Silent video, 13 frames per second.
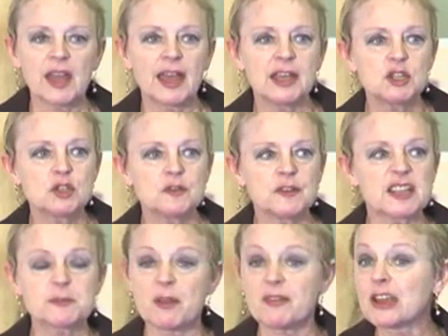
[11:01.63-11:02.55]
kind of
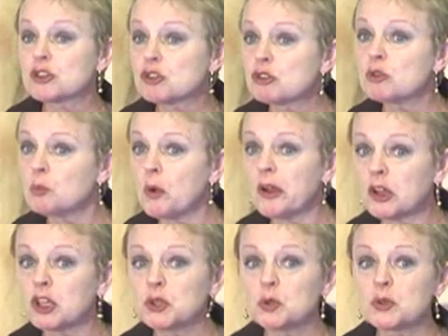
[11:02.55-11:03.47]
experiential group
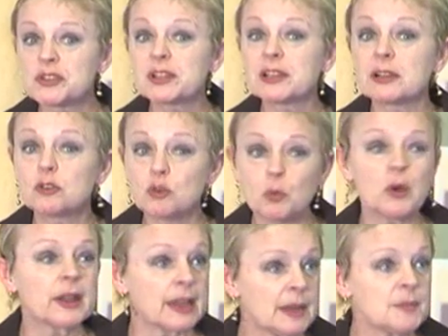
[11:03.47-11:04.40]
work, those little group
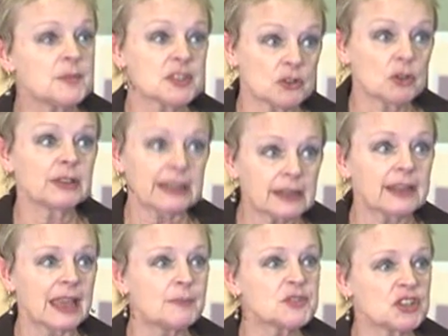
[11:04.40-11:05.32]
work games, they're not little
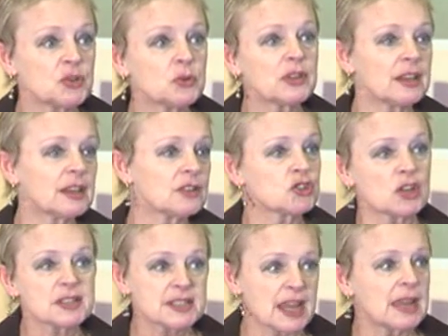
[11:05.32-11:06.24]
games, like
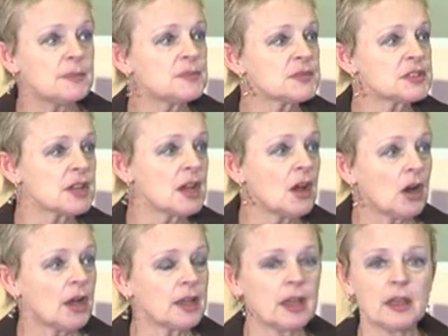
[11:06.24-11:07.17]
trust games,
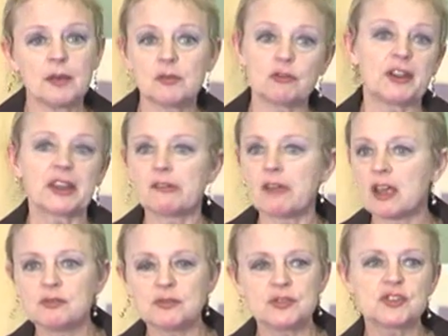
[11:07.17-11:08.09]
running
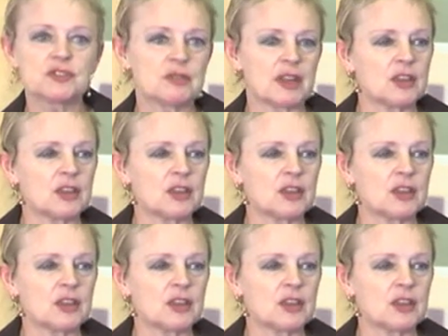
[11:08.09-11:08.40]
around,